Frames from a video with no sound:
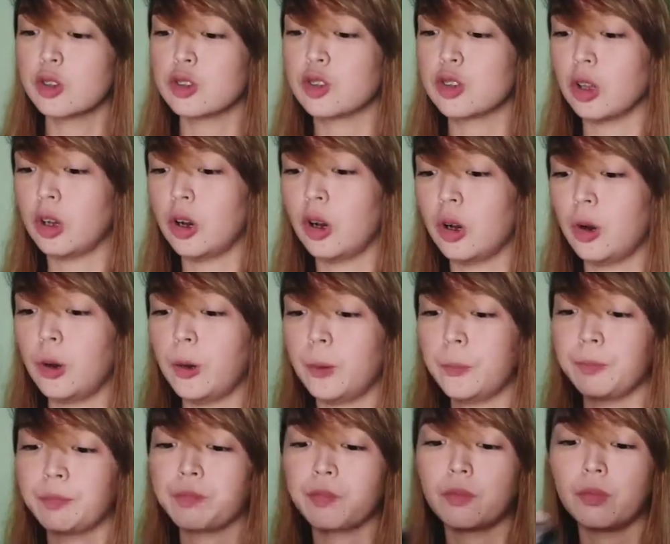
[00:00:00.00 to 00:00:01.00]

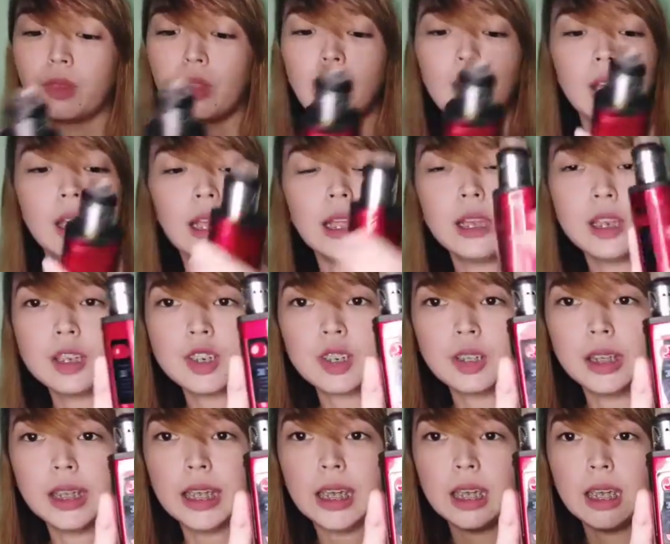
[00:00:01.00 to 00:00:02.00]
So
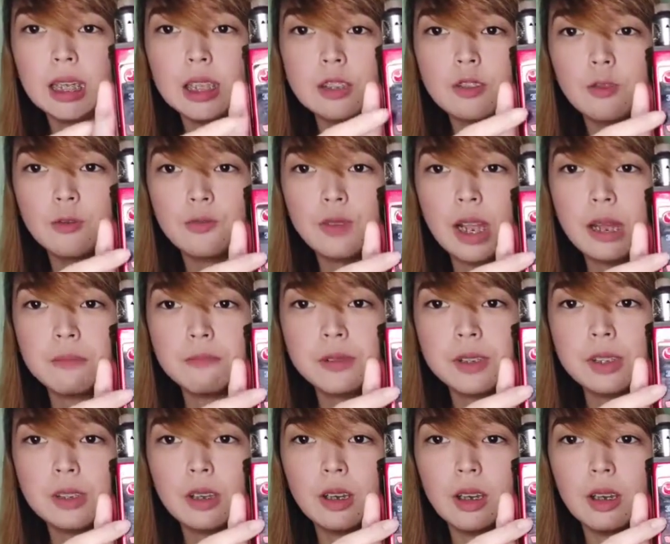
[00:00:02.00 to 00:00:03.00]
initially it
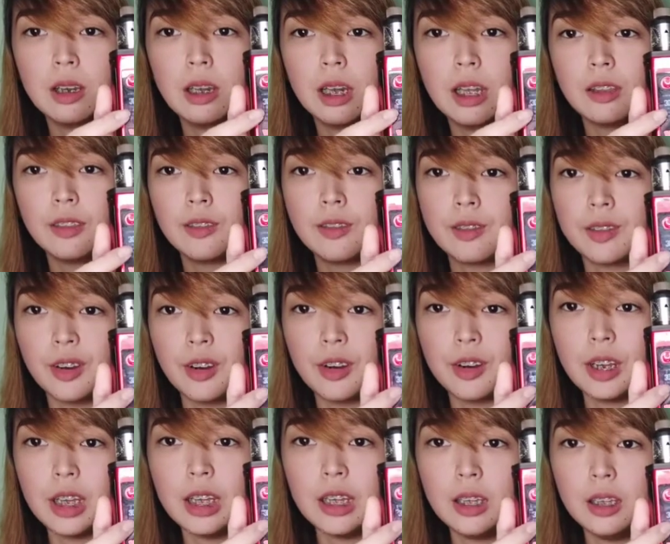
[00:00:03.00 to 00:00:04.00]
ramps at
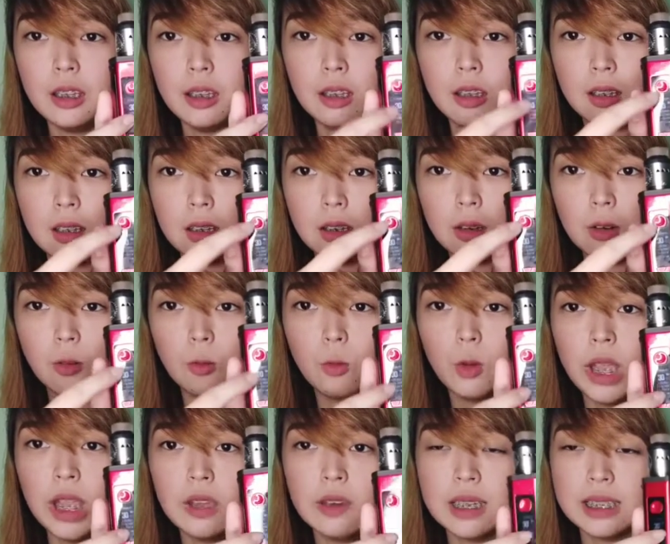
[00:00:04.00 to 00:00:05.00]
30
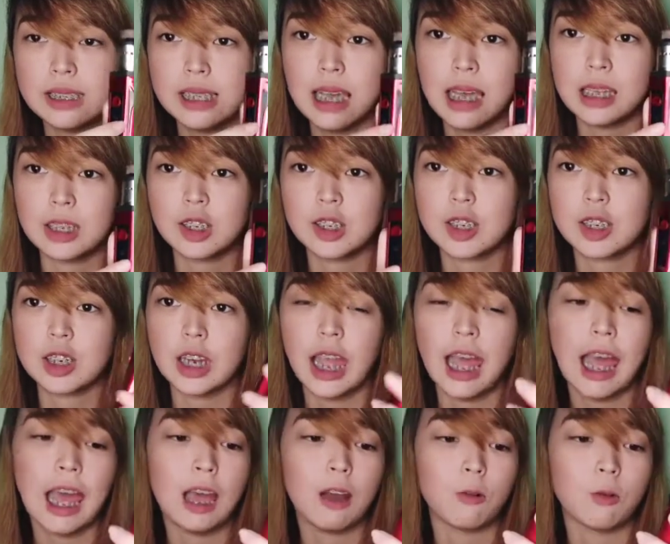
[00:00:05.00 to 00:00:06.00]
when you attach
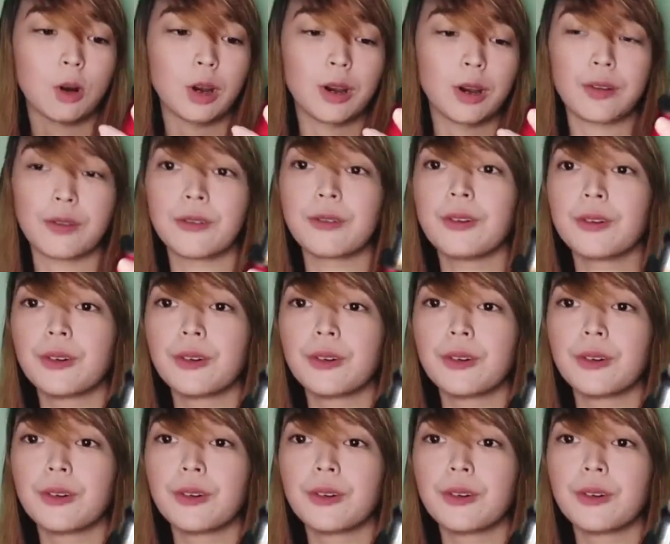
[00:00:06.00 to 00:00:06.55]
our